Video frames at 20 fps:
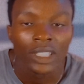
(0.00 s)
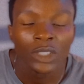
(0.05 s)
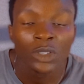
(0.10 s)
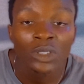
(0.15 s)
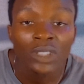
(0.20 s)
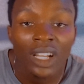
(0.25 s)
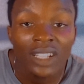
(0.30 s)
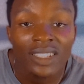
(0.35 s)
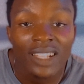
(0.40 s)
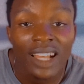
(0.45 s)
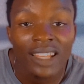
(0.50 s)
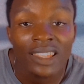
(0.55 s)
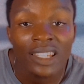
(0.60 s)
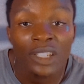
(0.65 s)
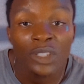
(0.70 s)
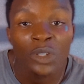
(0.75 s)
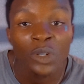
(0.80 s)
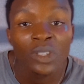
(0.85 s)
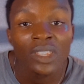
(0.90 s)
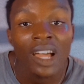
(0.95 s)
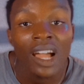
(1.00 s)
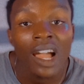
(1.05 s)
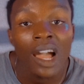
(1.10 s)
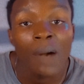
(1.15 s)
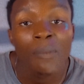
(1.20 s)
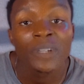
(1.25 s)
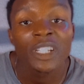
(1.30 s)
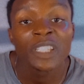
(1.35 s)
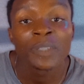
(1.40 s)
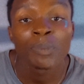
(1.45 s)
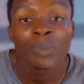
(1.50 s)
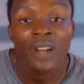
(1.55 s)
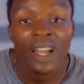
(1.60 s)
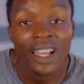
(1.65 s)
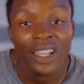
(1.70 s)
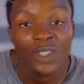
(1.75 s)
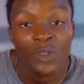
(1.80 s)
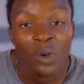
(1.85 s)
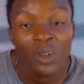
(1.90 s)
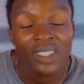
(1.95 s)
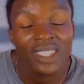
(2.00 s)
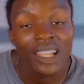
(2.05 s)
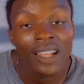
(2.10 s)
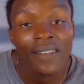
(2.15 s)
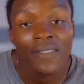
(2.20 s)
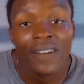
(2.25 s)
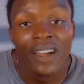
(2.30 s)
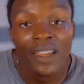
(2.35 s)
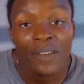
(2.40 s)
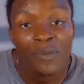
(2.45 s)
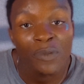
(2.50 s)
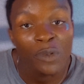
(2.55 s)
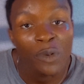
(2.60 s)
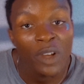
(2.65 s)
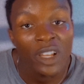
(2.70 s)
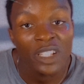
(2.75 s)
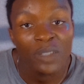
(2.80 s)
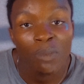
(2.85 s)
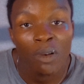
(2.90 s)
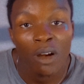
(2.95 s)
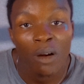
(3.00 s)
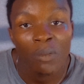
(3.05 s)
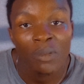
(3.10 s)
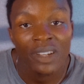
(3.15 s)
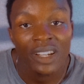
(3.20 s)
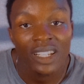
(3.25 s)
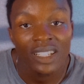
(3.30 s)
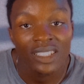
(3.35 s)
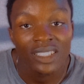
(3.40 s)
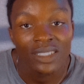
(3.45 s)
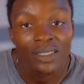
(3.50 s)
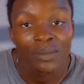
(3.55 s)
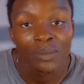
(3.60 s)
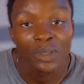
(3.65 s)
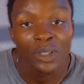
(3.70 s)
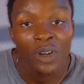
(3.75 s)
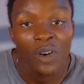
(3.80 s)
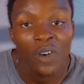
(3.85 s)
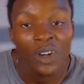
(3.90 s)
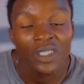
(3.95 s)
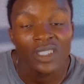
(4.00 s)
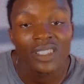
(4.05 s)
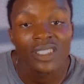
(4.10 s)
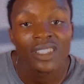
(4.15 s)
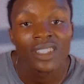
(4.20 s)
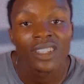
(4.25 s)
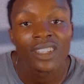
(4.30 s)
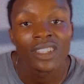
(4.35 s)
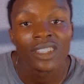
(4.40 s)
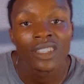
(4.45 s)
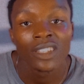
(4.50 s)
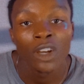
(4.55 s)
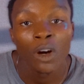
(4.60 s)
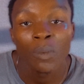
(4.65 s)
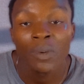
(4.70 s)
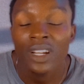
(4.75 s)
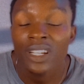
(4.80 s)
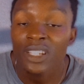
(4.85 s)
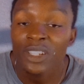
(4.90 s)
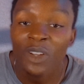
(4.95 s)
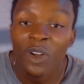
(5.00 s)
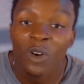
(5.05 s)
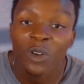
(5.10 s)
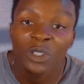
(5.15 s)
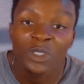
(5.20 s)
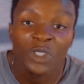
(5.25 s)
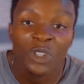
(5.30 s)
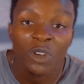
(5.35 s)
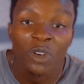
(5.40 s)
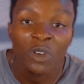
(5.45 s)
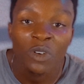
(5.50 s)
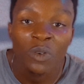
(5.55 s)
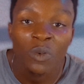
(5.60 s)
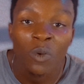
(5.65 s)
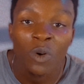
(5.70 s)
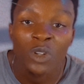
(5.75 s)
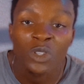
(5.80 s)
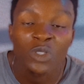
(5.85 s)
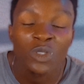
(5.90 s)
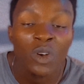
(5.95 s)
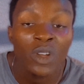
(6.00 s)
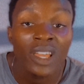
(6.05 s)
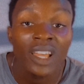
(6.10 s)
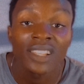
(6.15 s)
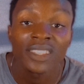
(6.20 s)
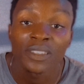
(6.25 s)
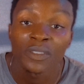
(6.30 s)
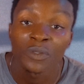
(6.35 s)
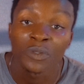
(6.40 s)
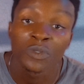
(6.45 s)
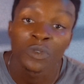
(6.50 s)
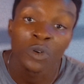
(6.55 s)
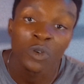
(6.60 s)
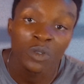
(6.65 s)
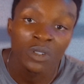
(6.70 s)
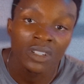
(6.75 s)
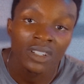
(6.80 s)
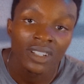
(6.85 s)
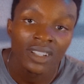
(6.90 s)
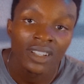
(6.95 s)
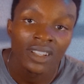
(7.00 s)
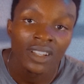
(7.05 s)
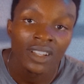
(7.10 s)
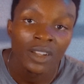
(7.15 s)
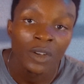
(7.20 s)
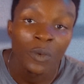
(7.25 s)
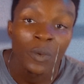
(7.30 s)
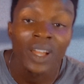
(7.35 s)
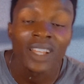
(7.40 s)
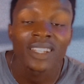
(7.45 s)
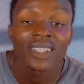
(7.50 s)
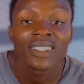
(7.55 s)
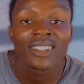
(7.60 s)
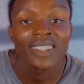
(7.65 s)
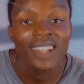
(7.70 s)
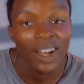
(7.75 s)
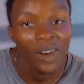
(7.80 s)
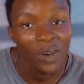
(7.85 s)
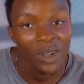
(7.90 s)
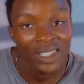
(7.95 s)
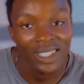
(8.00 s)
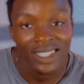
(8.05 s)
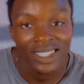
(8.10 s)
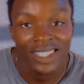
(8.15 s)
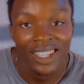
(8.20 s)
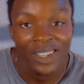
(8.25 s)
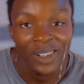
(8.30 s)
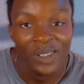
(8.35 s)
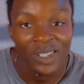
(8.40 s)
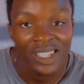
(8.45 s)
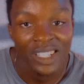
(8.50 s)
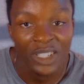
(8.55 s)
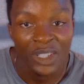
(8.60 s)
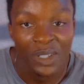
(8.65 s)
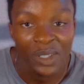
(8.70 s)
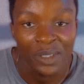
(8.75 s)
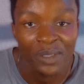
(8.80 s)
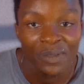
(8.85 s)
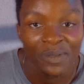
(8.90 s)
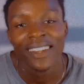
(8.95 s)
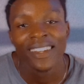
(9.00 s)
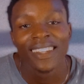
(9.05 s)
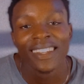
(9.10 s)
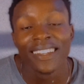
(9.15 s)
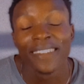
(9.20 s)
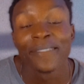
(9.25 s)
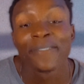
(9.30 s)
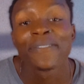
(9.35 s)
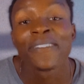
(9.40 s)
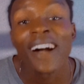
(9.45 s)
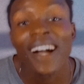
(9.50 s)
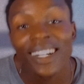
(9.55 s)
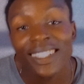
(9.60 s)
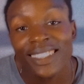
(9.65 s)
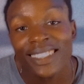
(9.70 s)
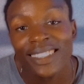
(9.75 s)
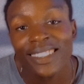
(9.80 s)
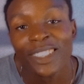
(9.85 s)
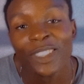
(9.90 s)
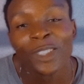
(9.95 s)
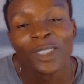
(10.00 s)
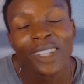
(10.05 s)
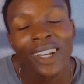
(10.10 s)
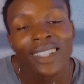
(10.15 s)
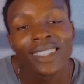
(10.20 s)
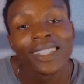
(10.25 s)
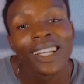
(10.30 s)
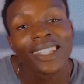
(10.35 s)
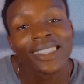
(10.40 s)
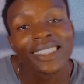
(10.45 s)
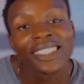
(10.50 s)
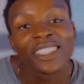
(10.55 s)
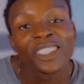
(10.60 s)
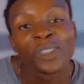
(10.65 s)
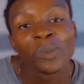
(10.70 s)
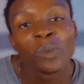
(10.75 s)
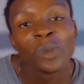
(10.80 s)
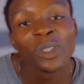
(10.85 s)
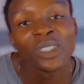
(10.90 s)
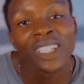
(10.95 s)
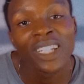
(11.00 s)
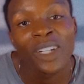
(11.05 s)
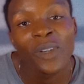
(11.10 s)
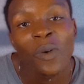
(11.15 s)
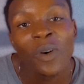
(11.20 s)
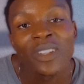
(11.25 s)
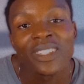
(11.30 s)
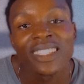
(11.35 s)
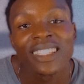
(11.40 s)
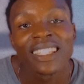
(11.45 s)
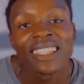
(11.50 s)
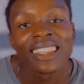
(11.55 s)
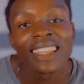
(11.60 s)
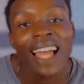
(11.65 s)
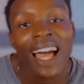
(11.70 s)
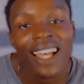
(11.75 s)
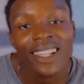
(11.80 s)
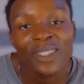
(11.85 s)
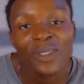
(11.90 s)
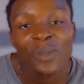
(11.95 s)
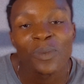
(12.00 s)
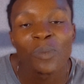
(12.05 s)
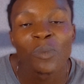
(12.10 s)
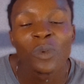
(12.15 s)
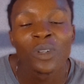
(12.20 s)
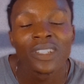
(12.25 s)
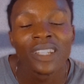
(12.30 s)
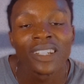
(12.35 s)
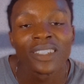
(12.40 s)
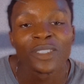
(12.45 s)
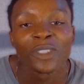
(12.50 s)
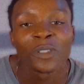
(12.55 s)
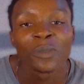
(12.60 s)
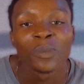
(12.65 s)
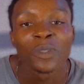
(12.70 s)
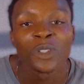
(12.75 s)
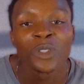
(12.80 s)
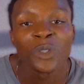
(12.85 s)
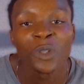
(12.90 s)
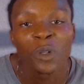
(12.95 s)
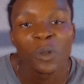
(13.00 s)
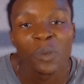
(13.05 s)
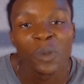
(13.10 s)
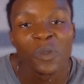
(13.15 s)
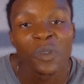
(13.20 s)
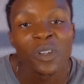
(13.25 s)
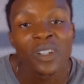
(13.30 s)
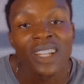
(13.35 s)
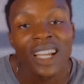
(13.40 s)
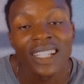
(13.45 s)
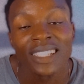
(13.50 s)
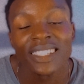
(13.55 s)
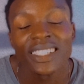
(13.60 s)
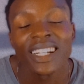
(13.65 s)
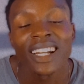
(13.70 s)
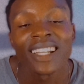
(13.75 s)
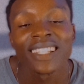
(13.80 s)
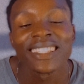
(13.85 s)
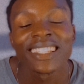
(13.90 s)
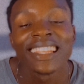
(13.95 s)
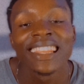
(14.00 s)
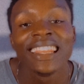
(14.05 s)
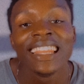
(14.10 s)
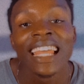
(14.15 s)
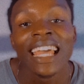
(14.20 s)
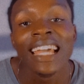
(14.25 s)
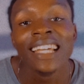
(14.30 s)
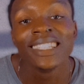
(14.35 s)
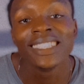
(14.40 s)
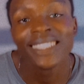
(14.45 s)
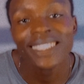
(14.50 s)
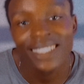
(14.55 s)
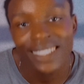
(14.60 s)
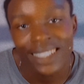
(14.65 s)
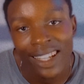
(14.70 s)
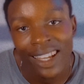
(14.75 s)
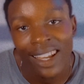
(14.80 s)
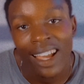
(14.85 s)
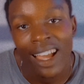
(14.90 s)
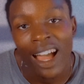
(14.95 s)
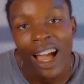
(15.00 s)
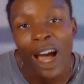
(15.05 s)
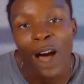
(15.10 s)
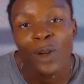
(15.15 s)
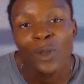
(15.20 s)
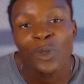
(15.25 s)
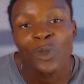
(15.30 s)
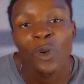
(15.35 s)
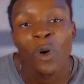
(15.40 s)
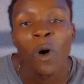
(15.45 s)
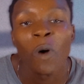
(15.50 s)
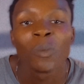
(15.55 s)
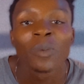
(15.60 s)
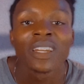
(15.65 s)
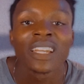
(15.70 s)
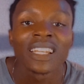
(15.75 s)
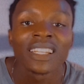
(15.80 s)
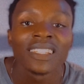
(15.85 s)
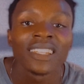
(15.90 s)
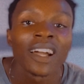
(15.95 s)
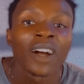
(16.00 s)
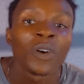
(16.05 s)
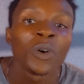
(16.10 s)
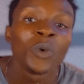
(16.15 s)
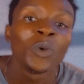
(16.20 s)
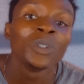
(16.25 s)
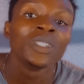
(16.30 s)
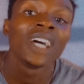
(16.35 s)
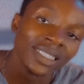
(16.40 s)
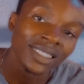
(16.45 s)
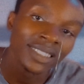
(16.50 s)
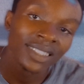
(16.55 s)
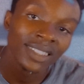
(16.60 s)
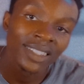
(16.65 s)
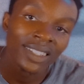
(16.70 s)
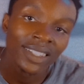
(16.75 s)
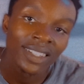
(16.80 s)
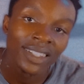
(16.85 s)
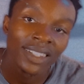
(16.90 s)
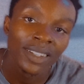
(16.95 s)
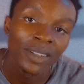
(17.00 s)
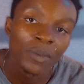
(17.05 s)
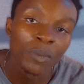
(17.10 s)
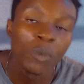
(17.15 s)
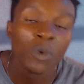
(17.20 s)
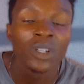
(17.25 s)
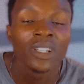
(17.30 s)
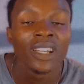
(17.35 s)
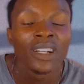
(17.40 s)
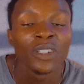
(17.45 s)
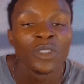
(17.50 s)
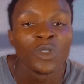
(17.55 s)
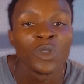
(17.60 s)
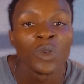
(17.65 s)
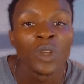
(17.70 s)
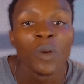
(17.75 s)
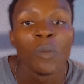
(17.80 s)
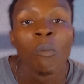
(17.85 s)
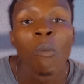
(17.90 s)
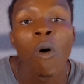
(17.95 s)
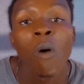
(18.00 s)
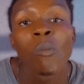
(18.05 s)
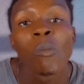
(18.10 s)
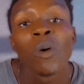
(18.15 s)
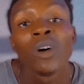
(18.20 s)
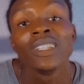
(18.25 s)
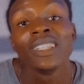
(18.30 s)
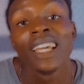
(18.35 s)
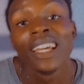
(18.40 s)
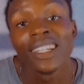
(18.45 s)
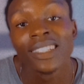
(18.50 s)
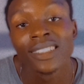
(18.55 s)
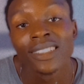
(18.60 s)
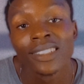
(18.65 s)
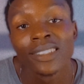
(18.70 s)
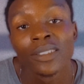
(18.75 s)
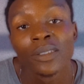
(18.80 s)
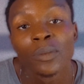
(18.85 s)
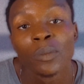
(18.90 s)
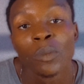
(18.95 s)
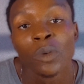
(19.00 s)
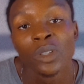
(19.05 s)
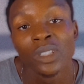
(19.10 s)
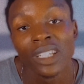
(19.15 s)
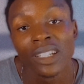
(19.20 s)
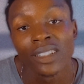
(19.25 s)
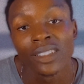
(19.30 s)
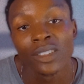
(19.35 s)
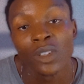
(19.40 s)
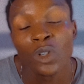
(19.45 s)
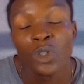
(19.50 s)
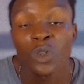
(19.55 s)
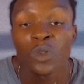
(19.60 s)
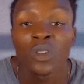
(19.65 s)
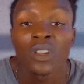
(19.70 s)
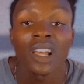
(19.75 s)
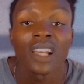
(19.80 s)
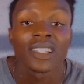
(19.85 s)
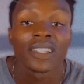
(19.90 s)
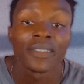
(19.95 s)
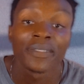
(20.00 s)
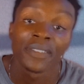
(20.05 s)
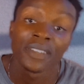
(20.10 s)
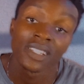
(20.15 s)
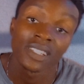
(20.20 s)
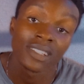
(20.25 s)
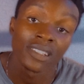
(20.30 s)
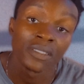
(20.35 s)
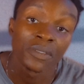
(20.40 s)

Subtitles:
2003 Toyota Camry's price was never influenced by upgrading because the upgrading culture was not yet in vogue when this car was in circulation. In fact, the 2006 model was the last model to be sold before Nigerians learned how to upgrade their older looking model to a more modern model, also known as a